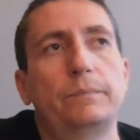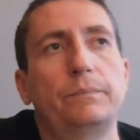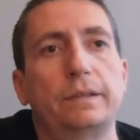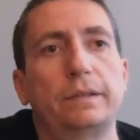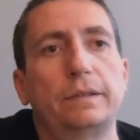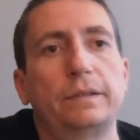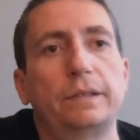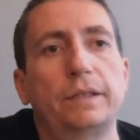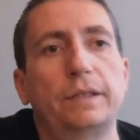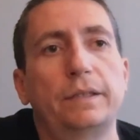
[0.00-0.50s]

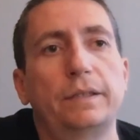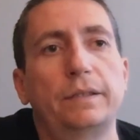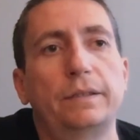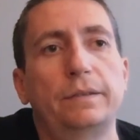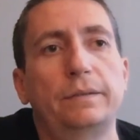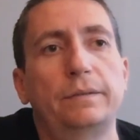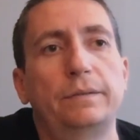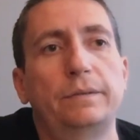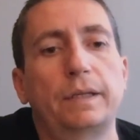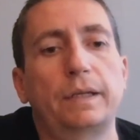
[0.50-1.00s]

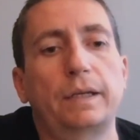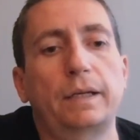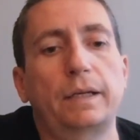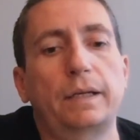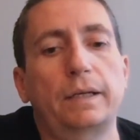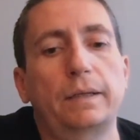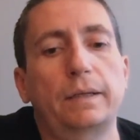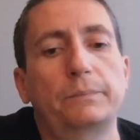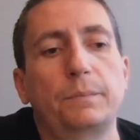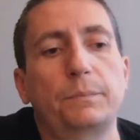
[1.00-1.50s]
then
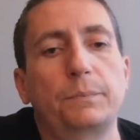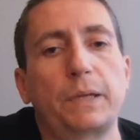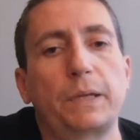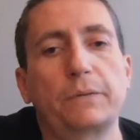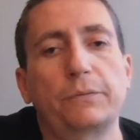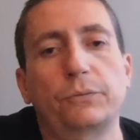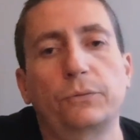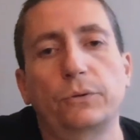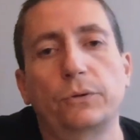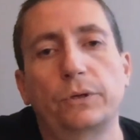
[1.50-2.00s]
Pink
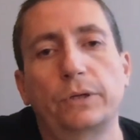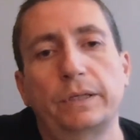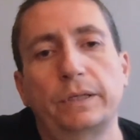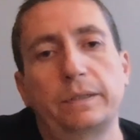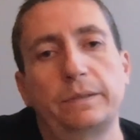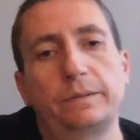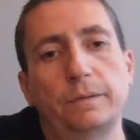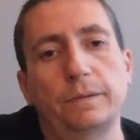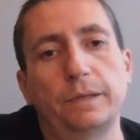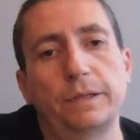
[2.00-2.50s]

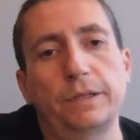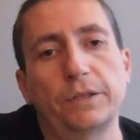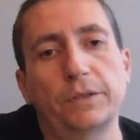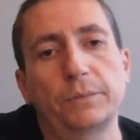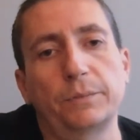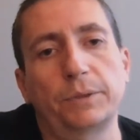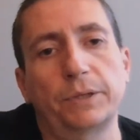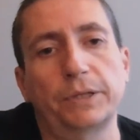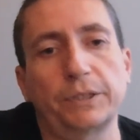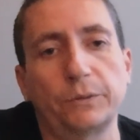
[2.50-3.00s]
Floyd, Another
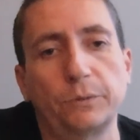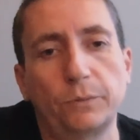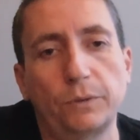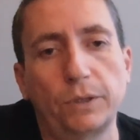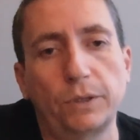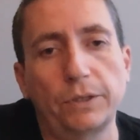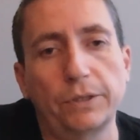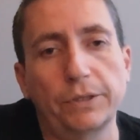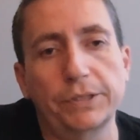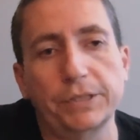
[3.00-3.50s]
Brick in the
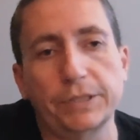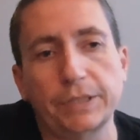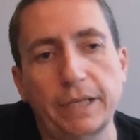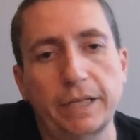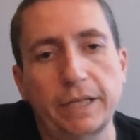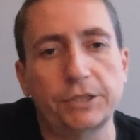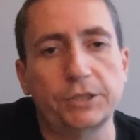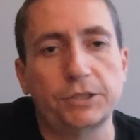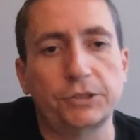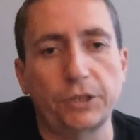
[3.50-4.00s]
Wall
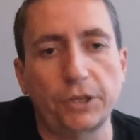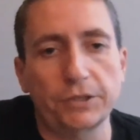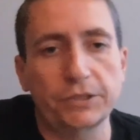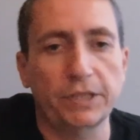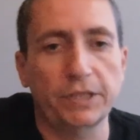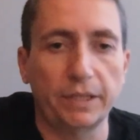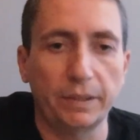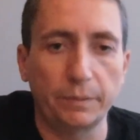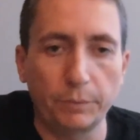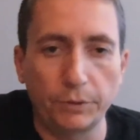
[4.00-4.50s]
/ Dark
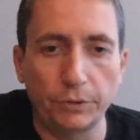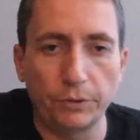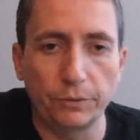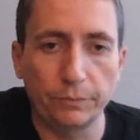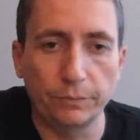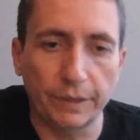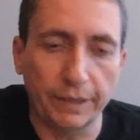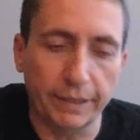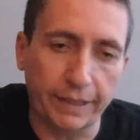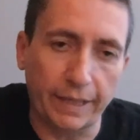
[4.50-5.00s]
Side of the
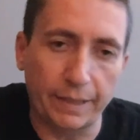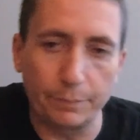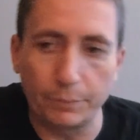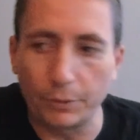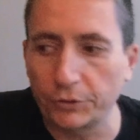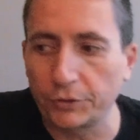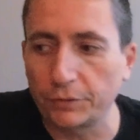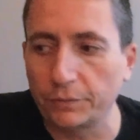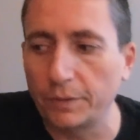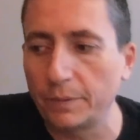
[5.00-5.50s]
Moon, like kind of
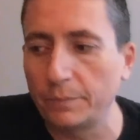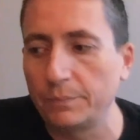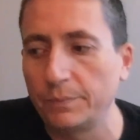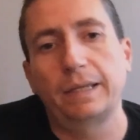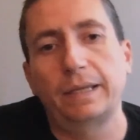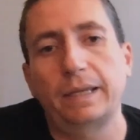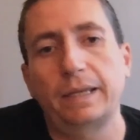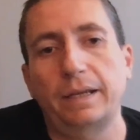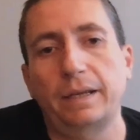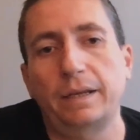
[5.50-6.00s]
of them.
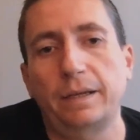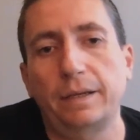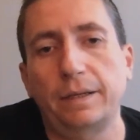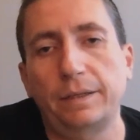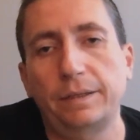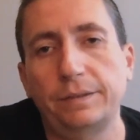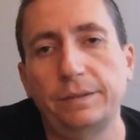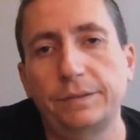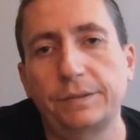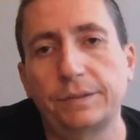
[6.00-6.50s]

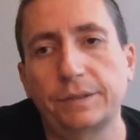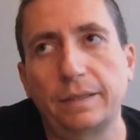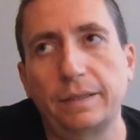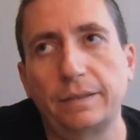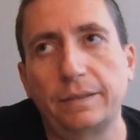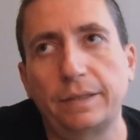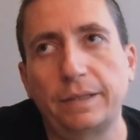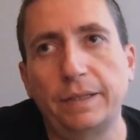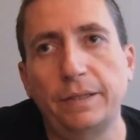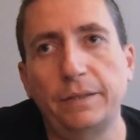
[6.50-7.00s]
And
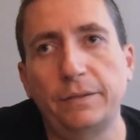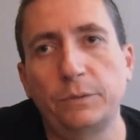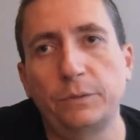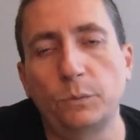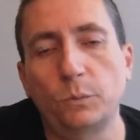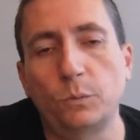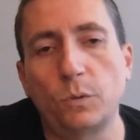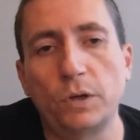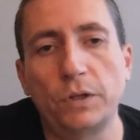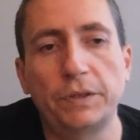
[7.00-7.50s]
then
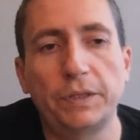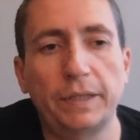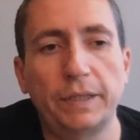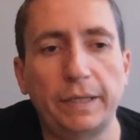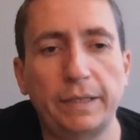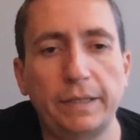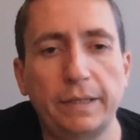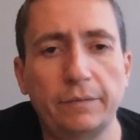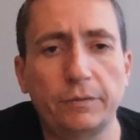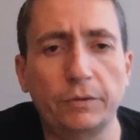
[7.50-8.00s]
the one that
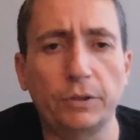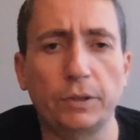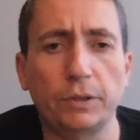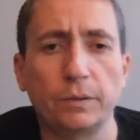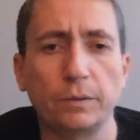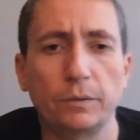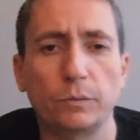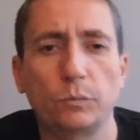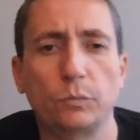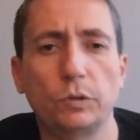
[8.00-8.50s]
I
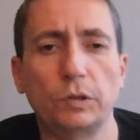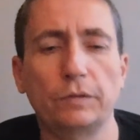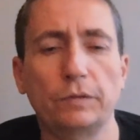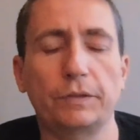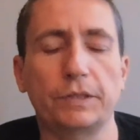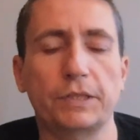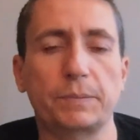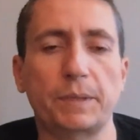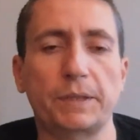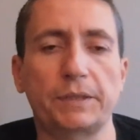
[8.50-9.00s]
never would have
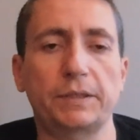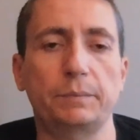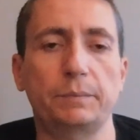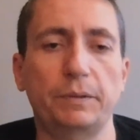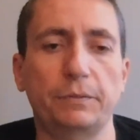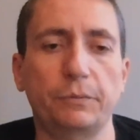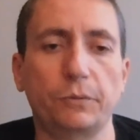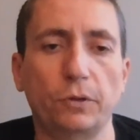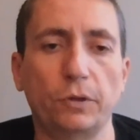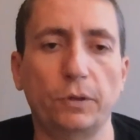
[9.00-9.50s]
expected
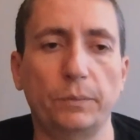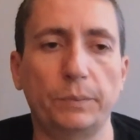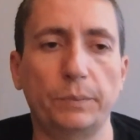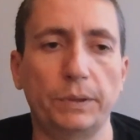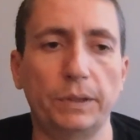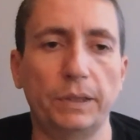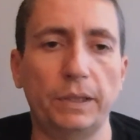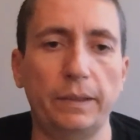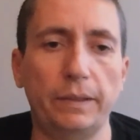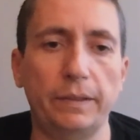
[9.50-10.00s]
before,
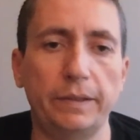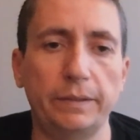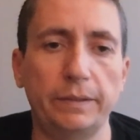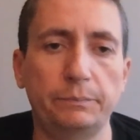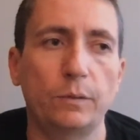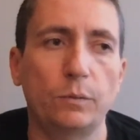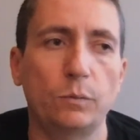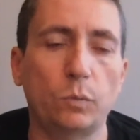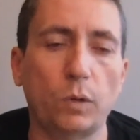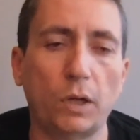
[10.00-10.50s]
but I
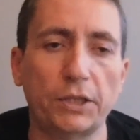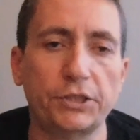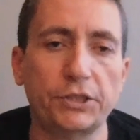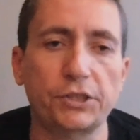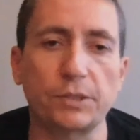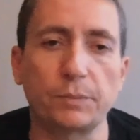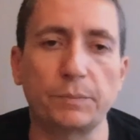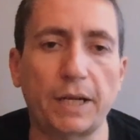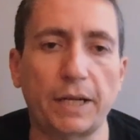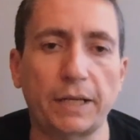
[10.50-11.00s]
watched
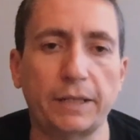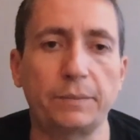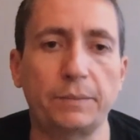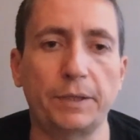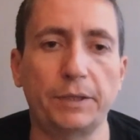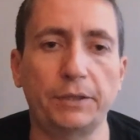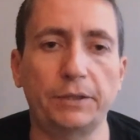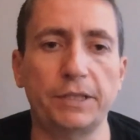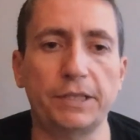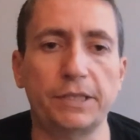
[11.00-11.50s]
some
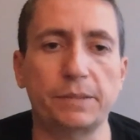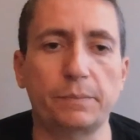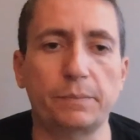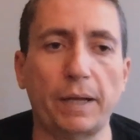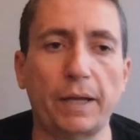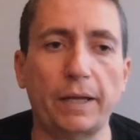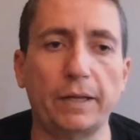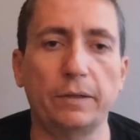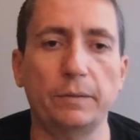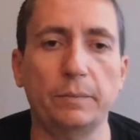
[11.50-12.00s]
documentaries
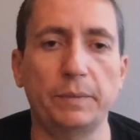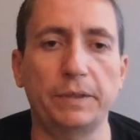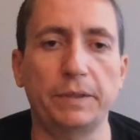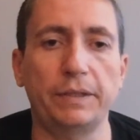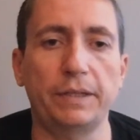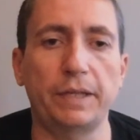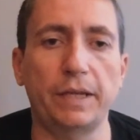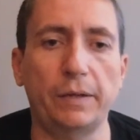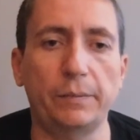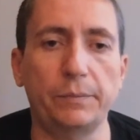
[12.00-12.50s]
about them,
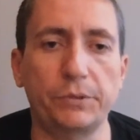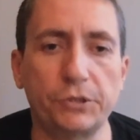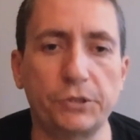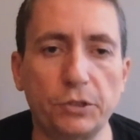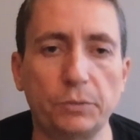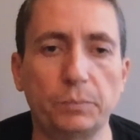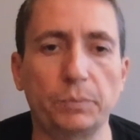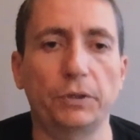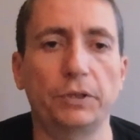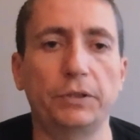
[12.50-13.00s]
and now I'm
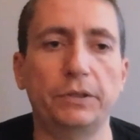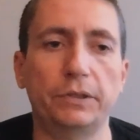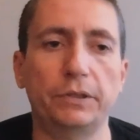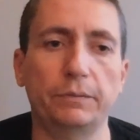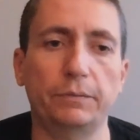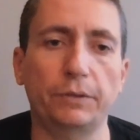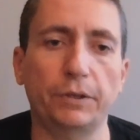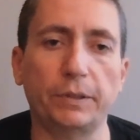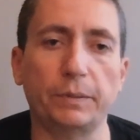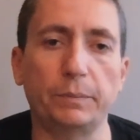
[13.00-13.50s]
super into the
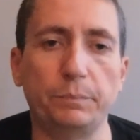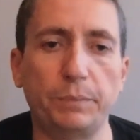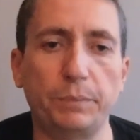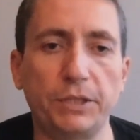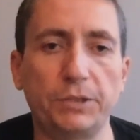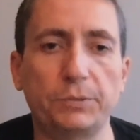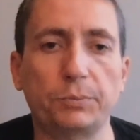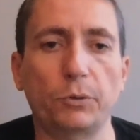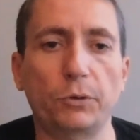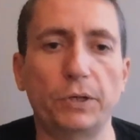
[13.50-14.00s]
fucking
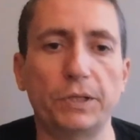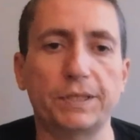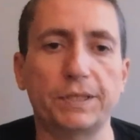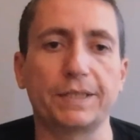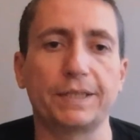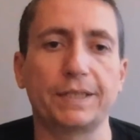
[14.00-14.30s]
Beach Boys.